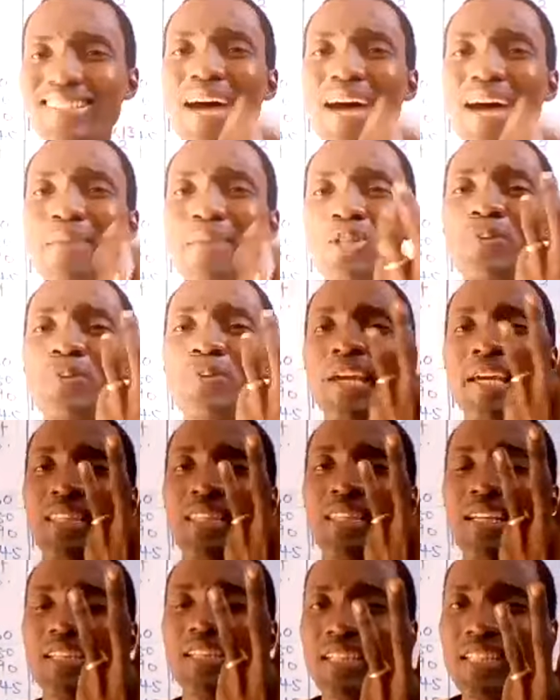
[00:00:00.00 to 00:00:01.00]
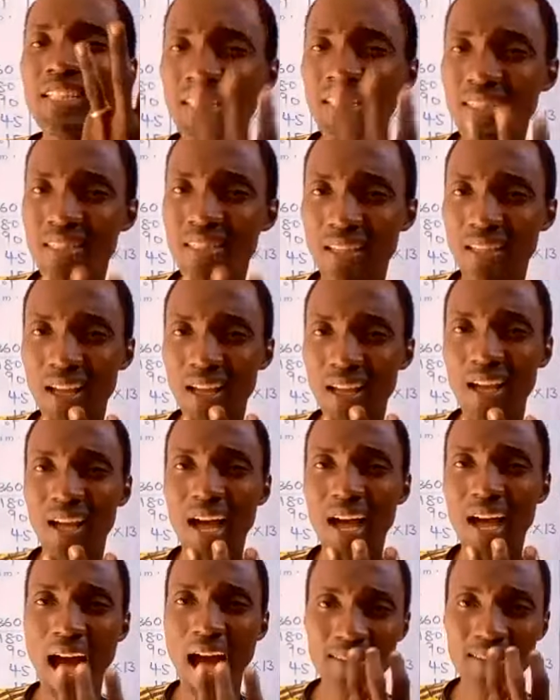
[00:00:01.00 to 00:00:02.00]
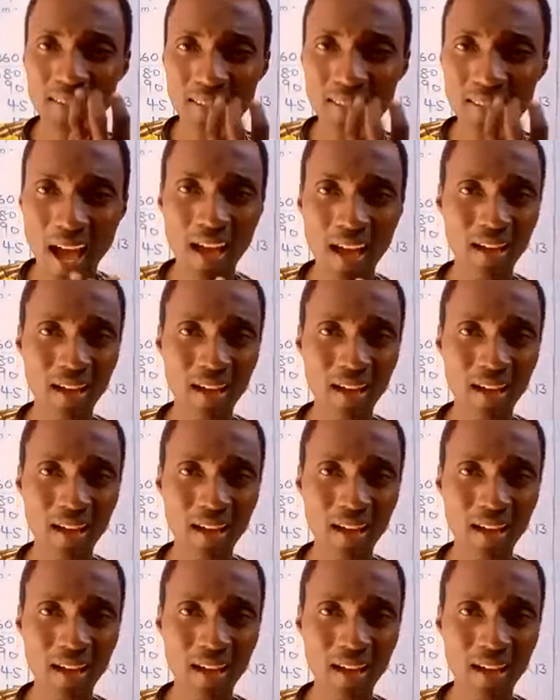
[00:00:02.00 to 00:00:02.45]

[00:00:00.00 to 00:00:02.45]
must be a 3-digit answer.